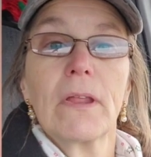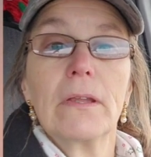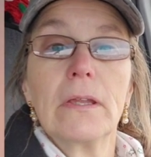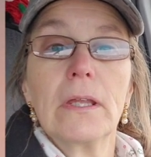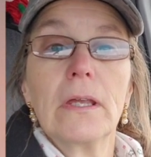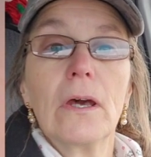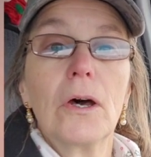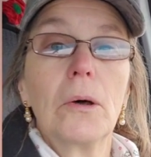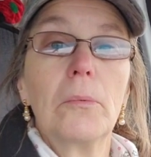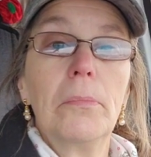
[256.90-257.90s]
the
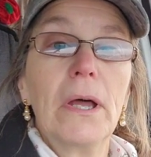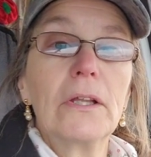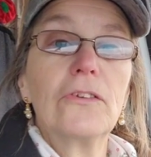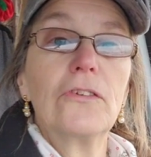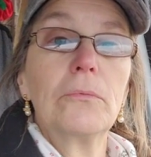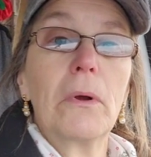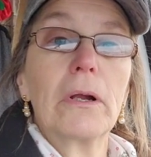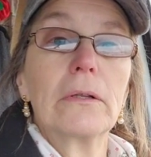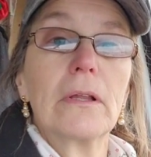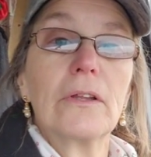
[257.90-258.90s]
uh,
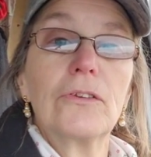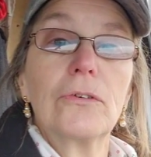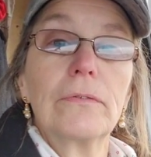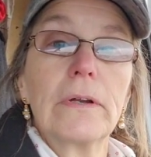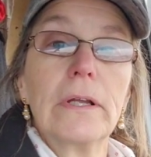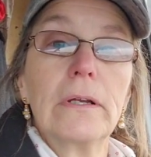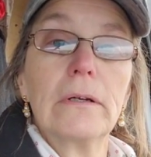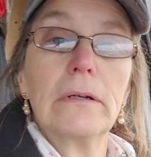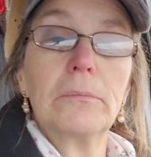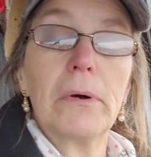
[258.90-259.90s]
PetSmart that's over
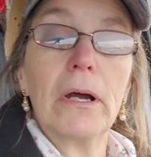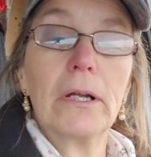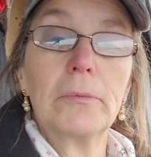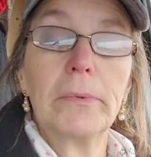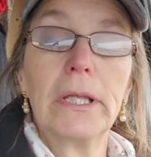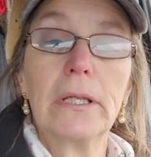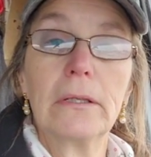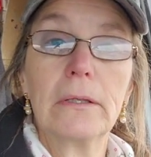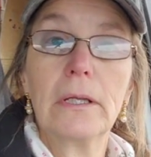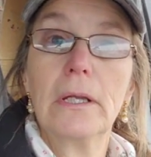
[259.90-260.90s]
here behind me.
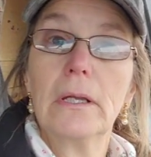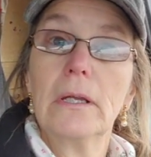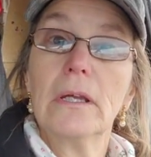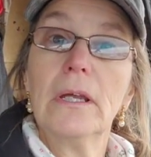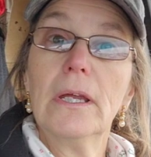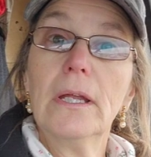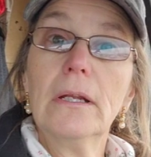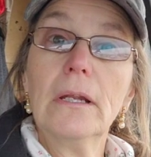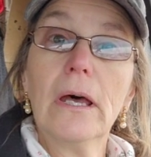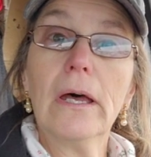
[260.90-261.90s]

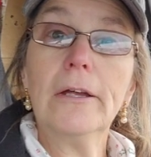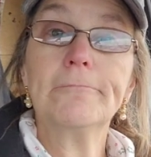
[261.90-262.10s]
And uh,